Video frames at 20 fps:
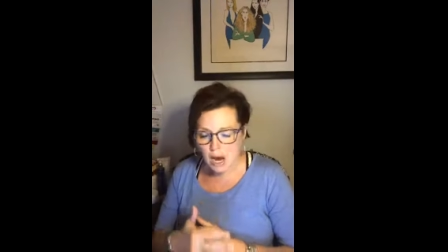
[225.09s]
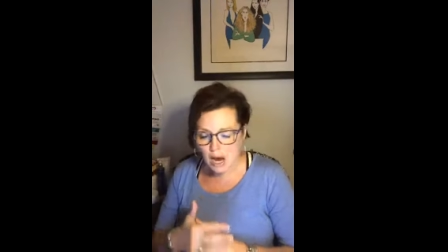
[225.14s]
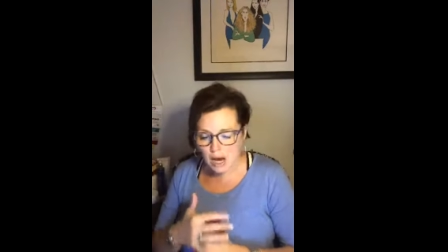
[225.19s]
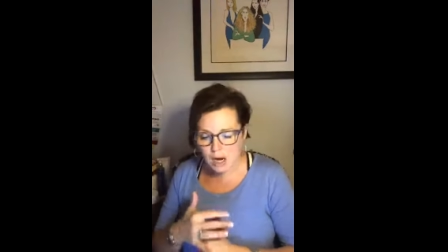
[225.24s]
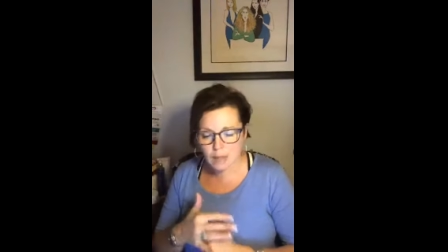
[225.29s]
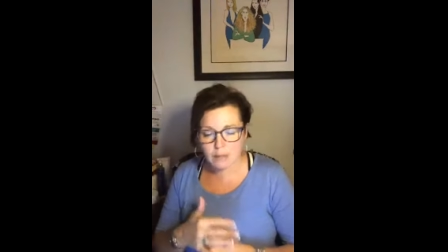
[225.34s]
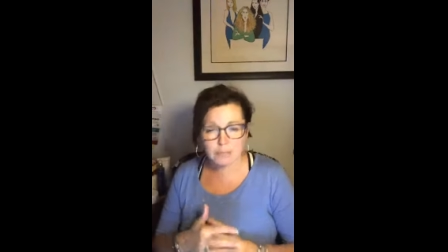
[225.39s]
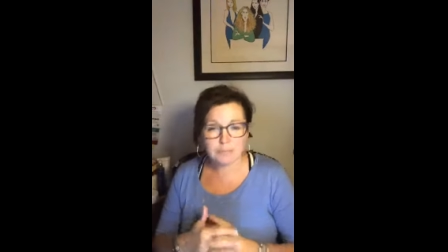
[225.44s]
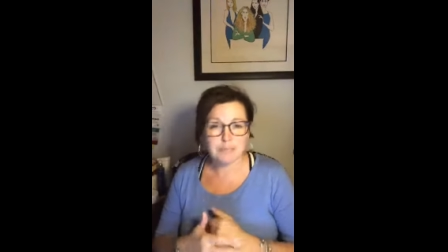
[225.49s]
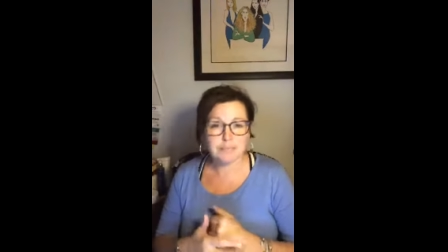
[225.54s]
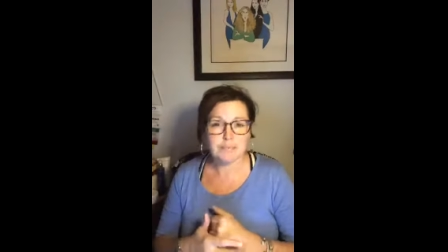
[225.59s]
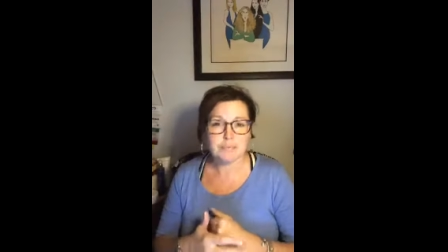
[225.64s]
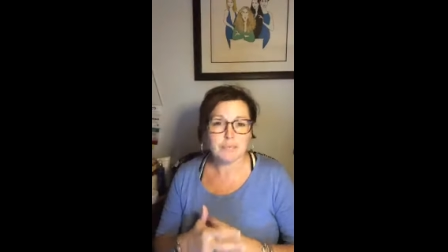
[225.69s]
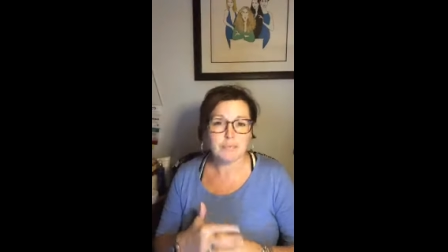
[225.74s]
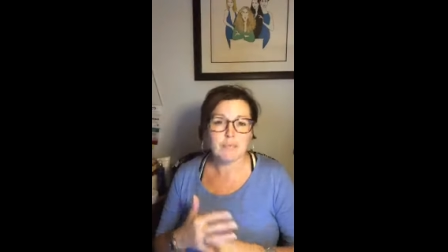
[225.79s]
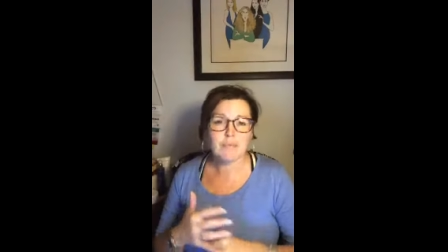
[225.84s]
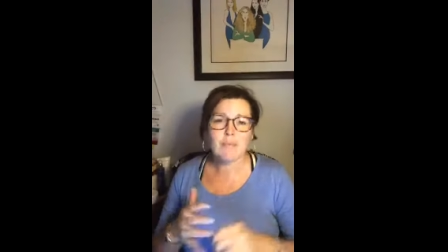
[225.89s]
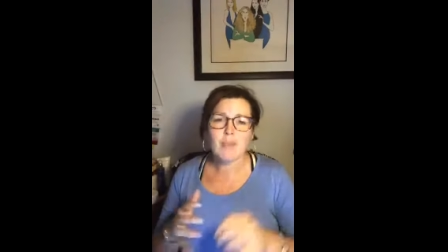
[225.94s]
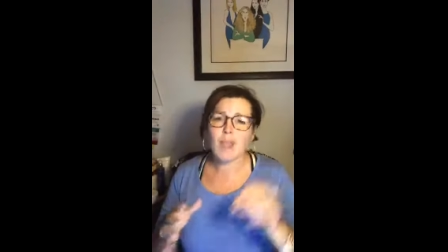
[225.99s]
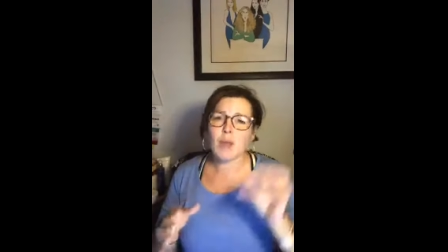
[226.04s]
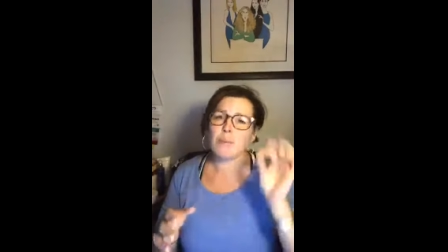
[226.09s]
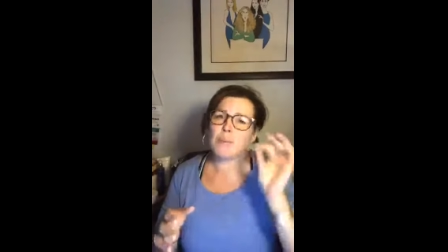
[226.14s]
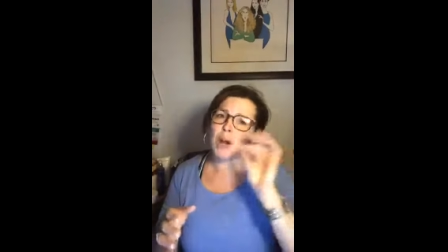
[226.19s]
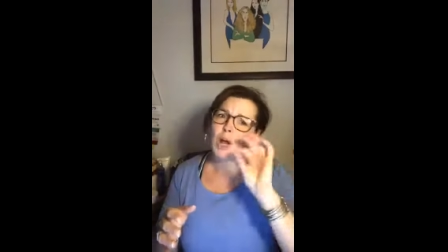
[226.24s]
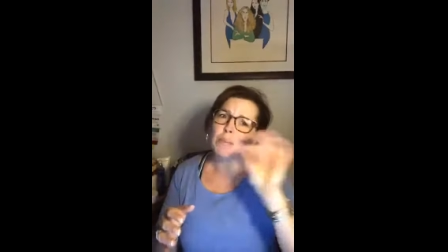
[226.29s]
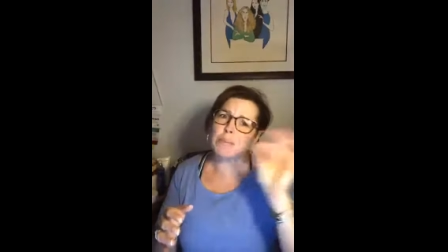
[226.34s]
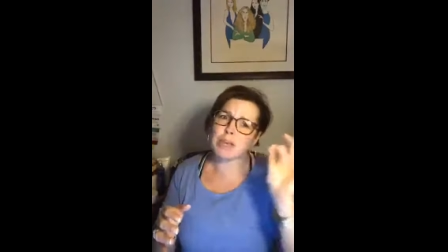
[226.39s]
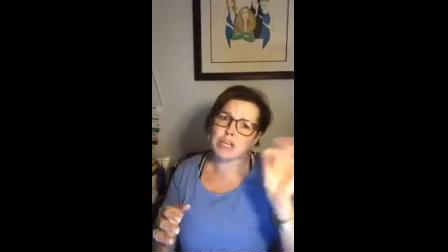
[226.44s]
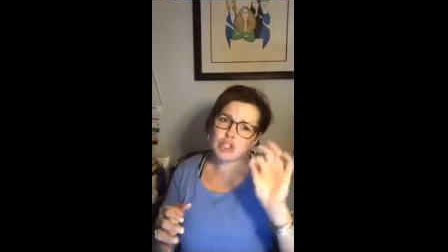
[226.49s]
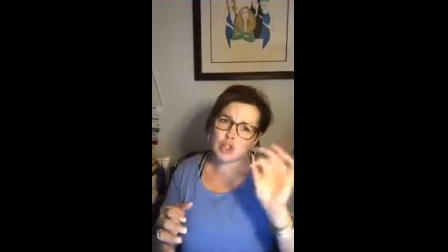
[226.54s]
Um,
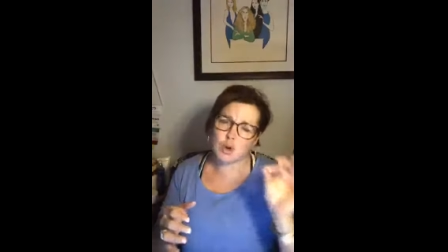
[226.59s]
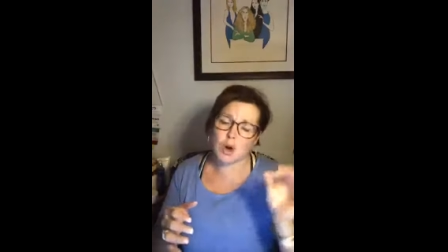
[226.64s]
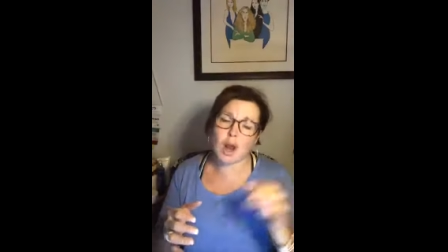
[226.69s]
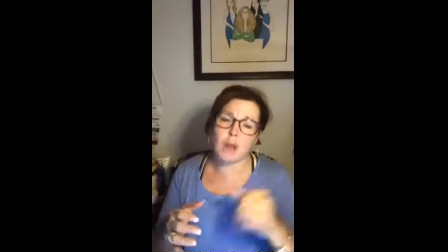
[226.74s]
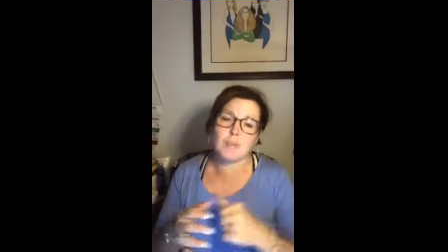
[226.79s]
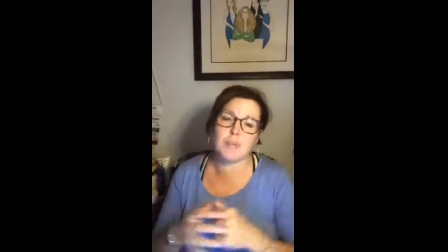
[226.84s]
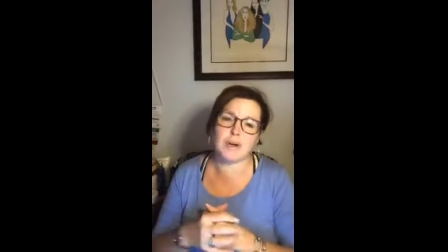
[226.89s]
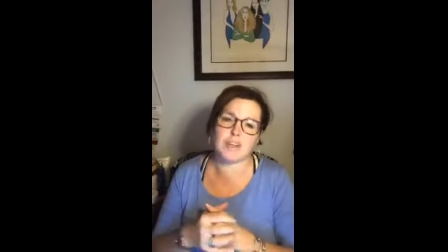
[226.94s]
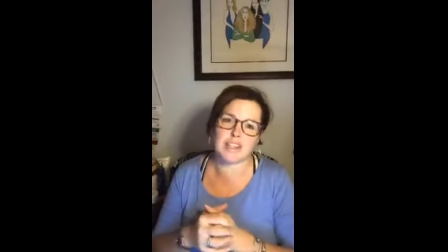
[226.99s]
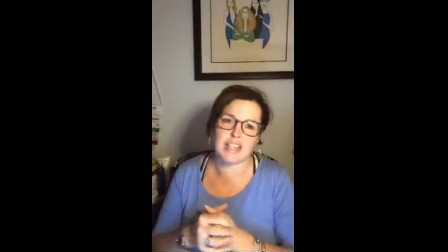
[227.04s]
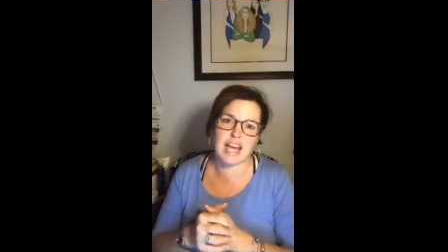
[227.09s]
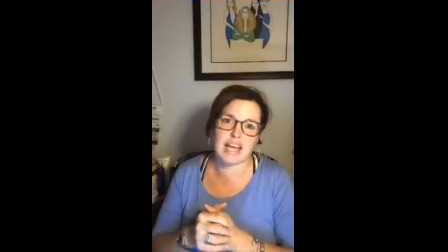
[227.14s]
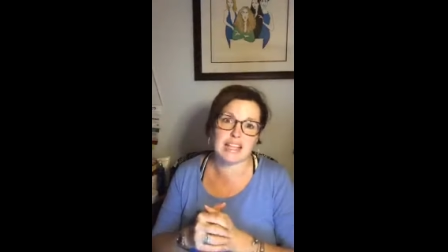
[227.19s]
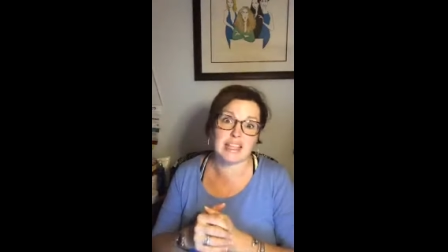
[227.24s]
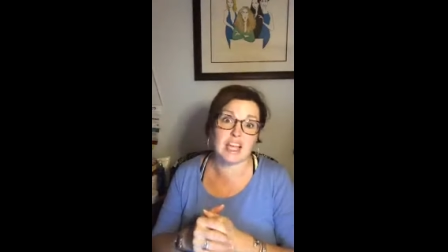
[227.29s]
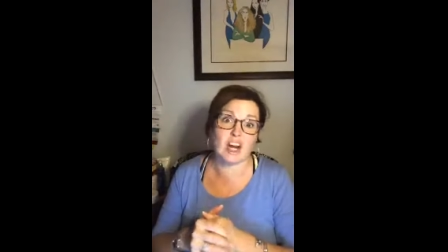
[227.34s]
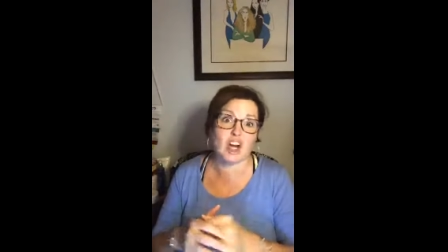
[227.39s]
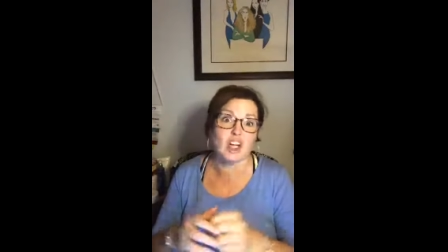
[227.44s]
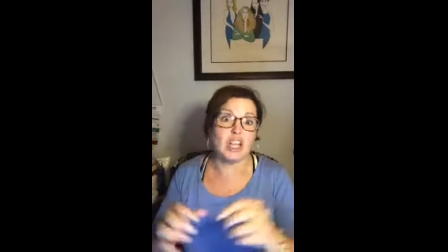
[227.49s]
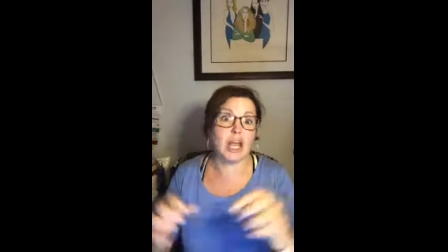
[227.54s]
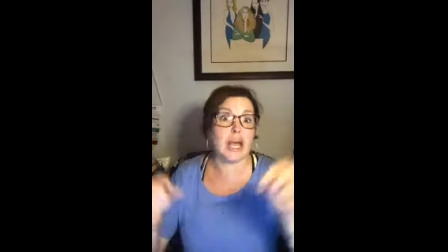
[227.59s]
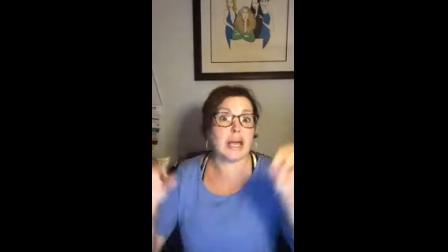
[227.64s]
but I'll make sure I put that there,